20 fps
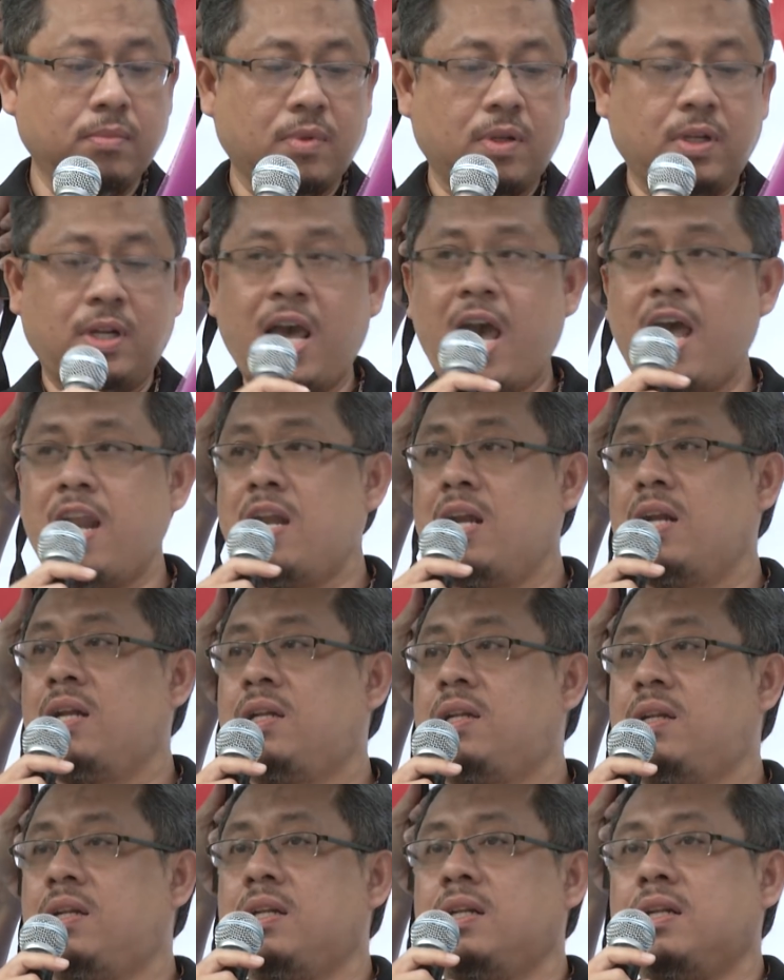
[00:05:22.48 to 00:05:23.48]

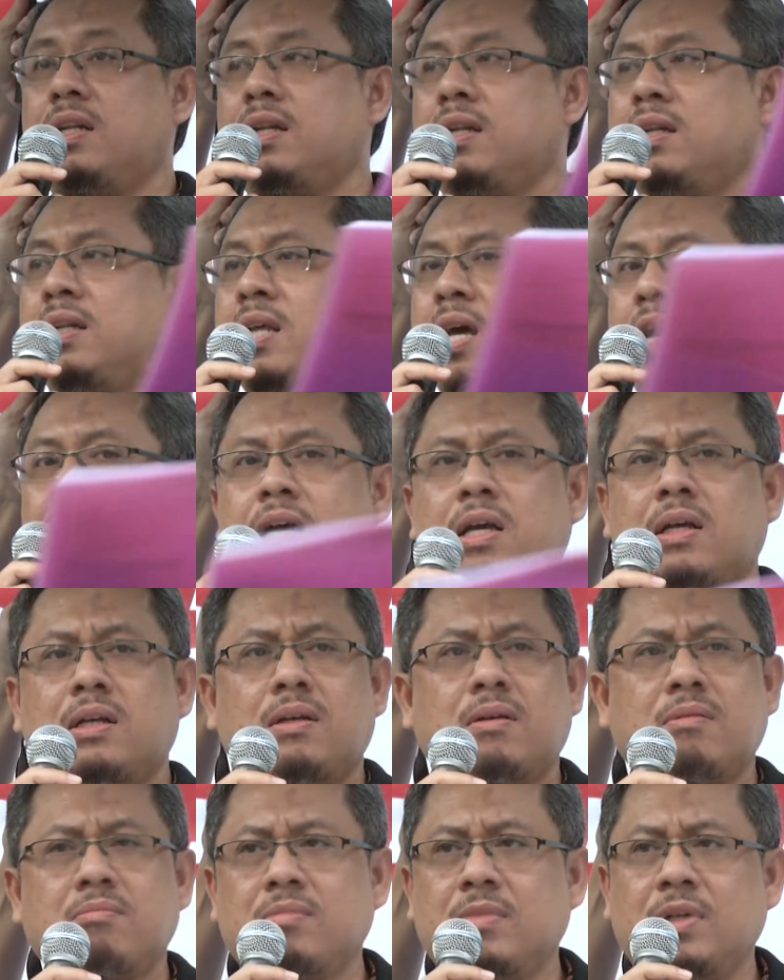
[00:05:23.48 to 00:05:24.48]
Then
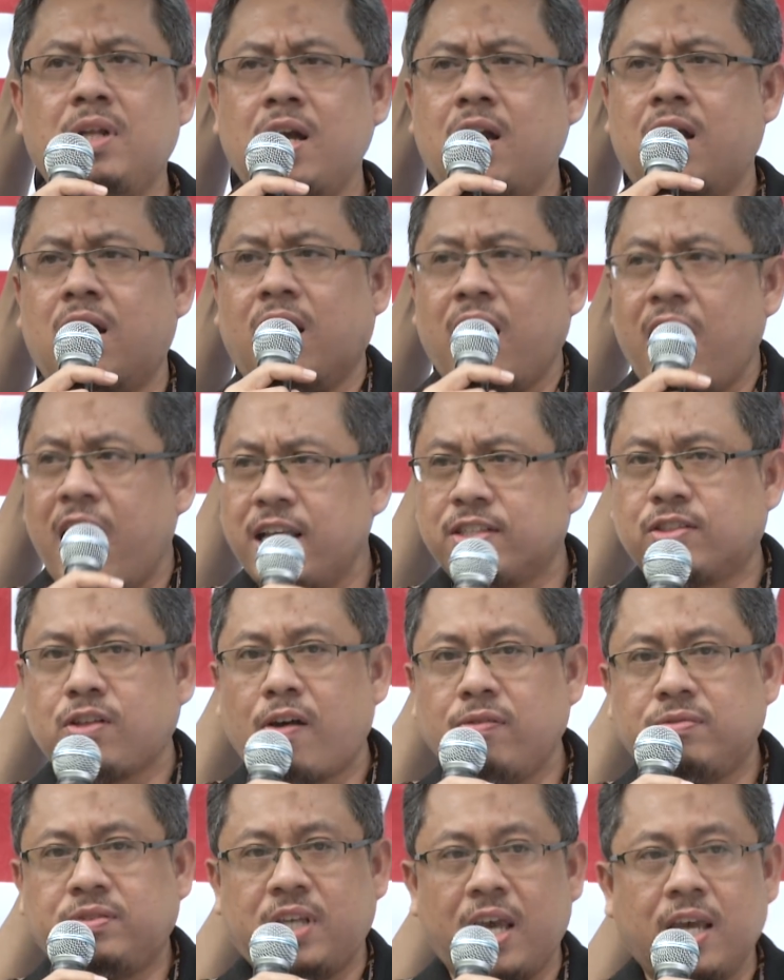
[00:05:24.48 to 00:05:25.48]
the craze
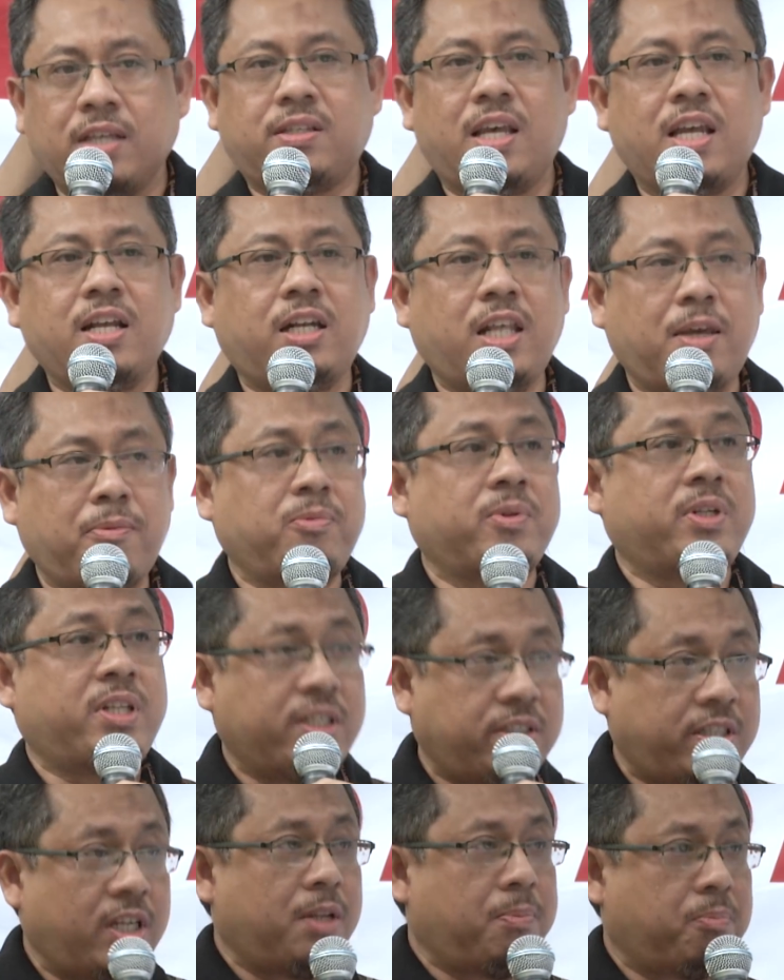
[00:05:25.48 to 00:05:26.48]
of chasing
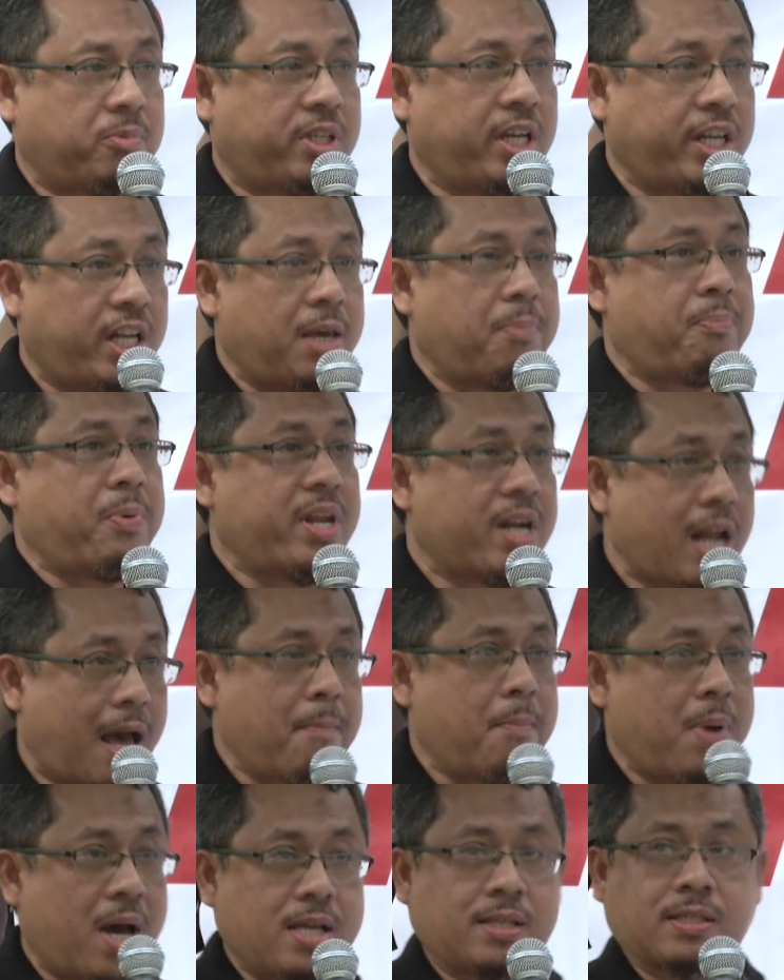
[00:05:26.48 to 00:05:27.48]
GDP
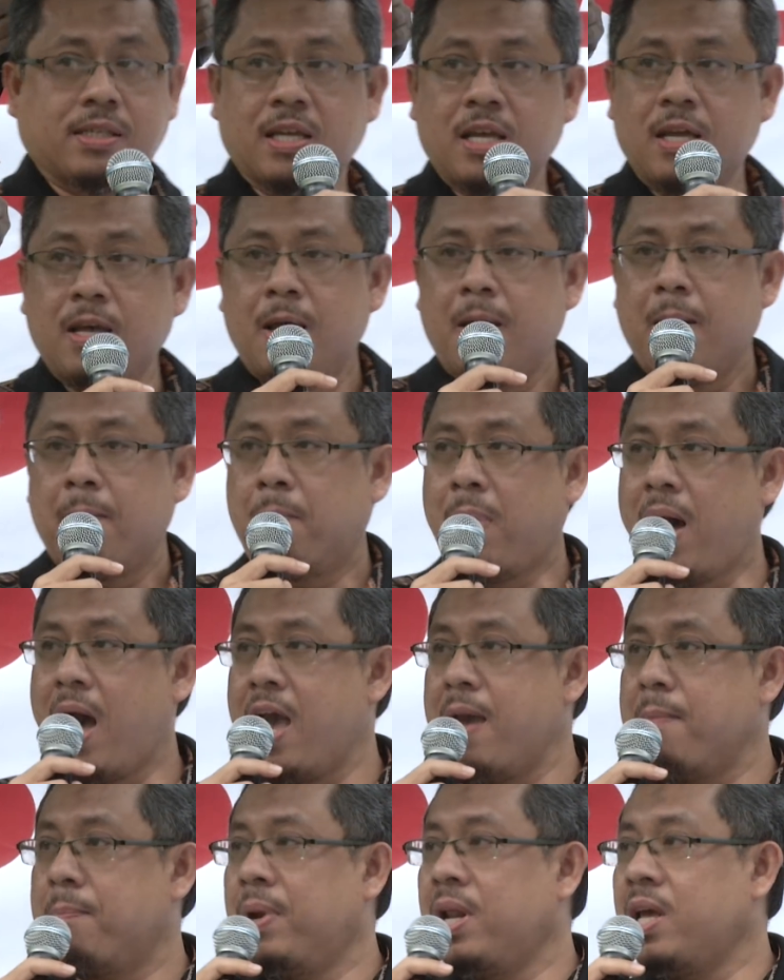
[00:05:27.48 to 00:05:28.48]
numbers
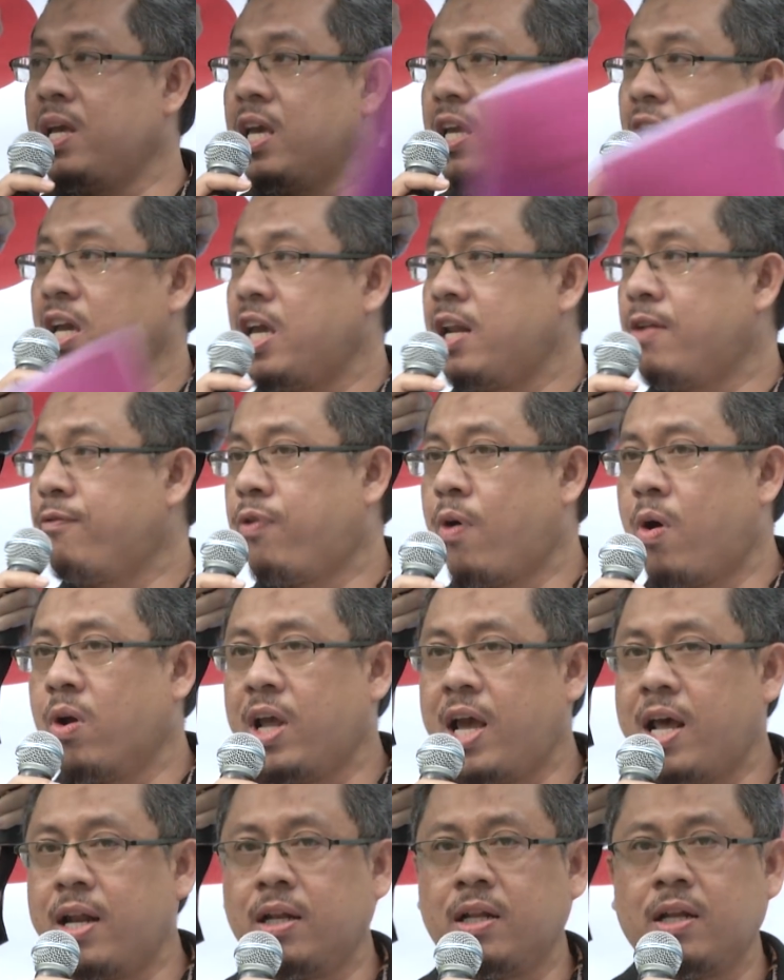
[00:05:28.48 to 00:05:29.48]
by bringing in
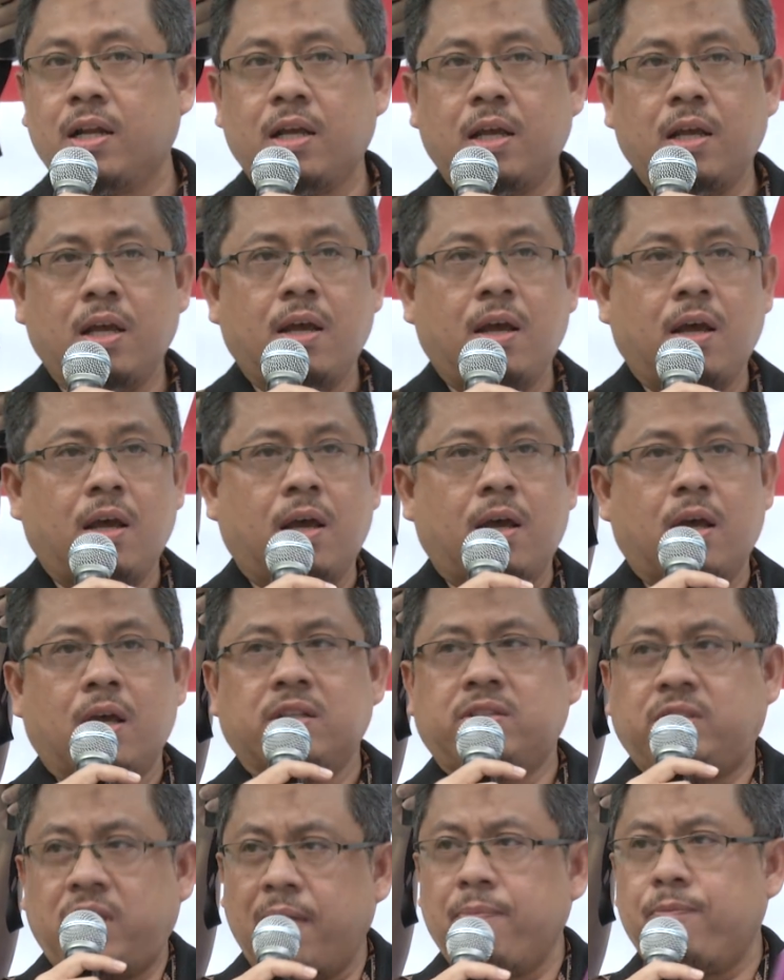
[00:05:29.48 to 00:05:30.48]

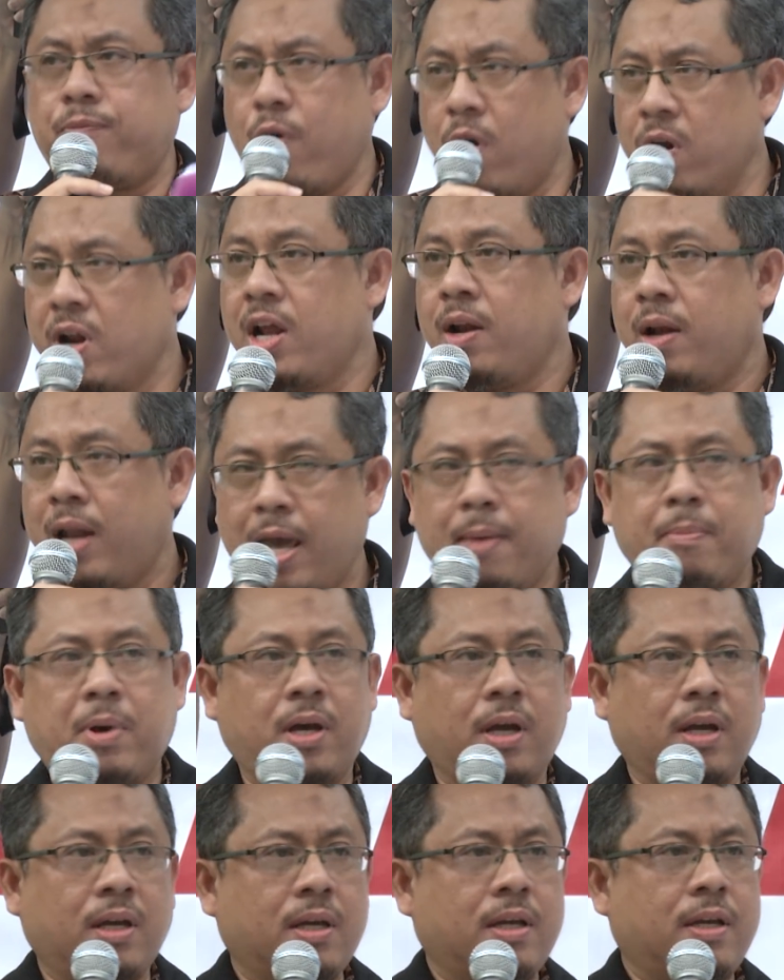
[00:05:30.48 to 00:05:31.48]
cheap foreign
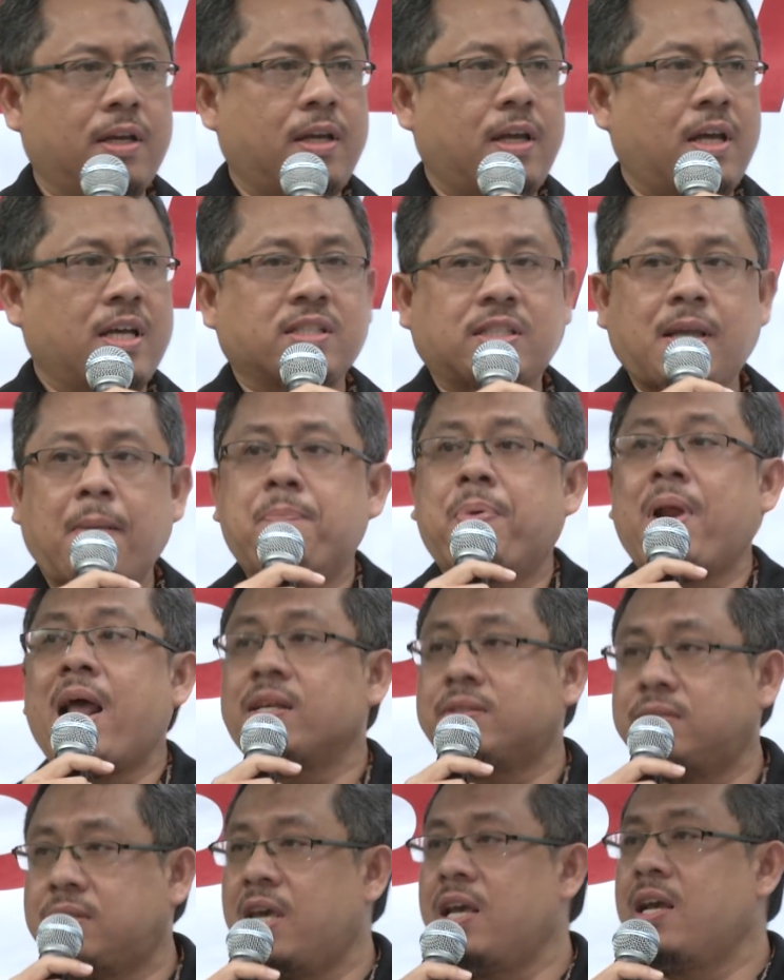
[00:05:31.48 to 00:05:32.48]
labor,
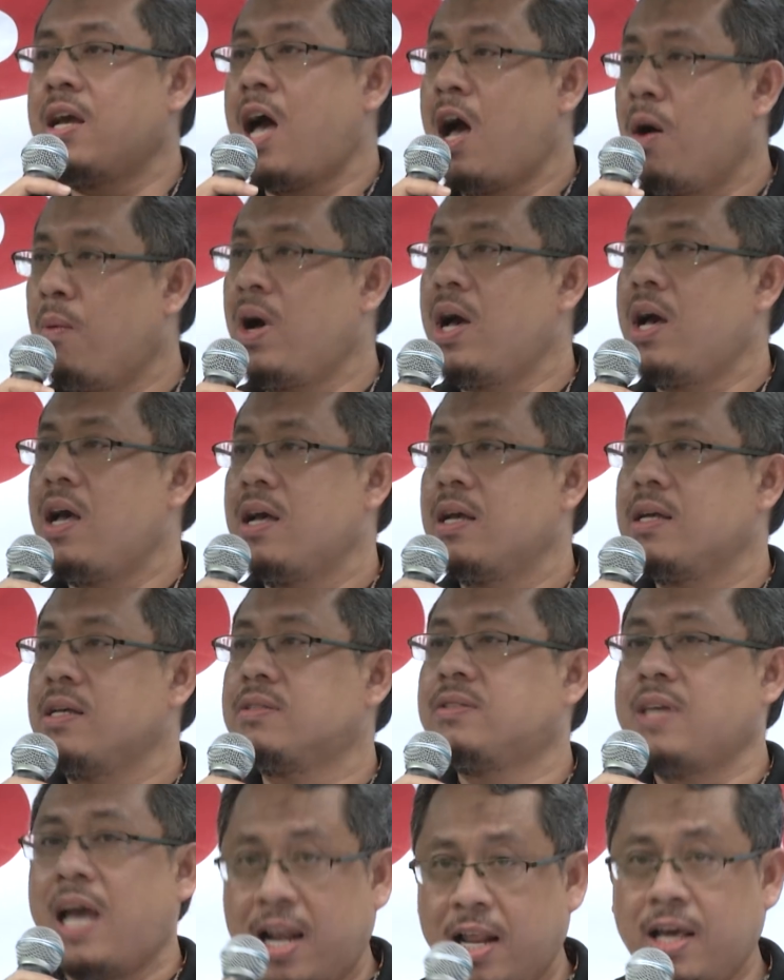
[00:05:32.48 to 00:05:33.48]
suppressing our
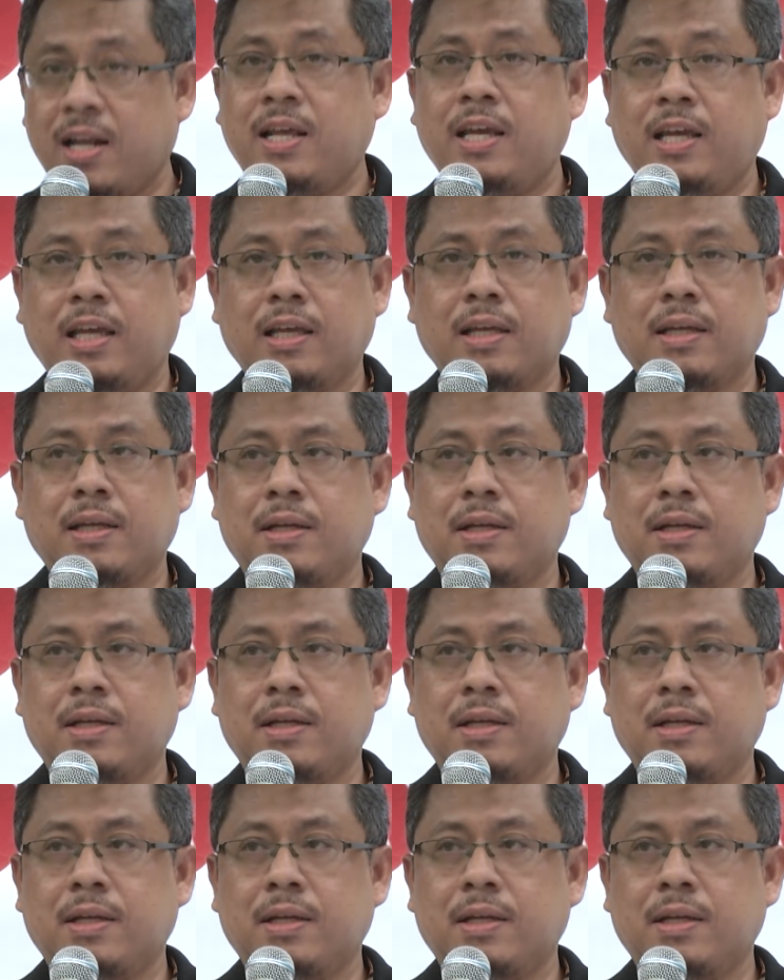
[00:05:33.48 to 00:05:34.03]
salary.